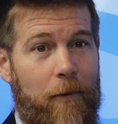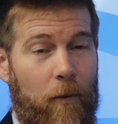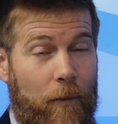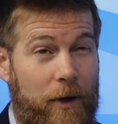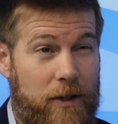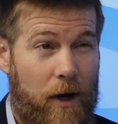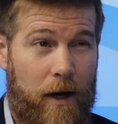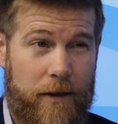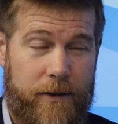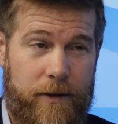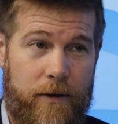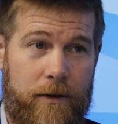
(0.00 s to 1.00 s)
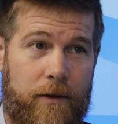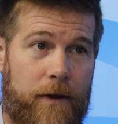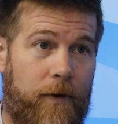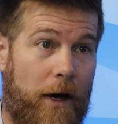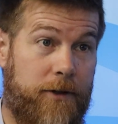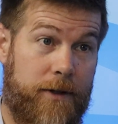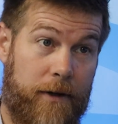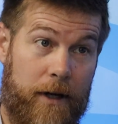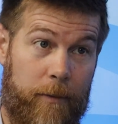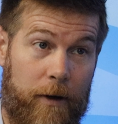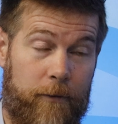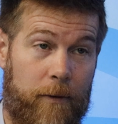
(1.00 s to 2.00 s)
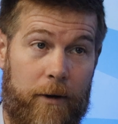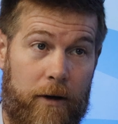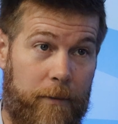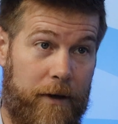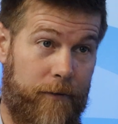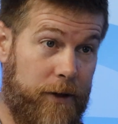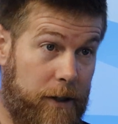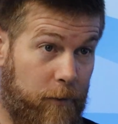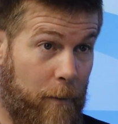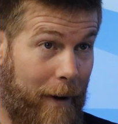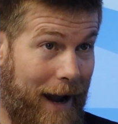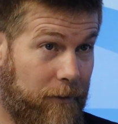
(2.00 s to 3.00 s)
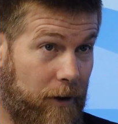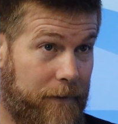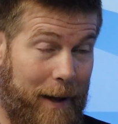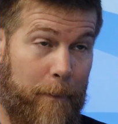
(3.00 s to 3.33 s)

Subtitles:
When we talk to advisors that are coming from a little bit of a different background,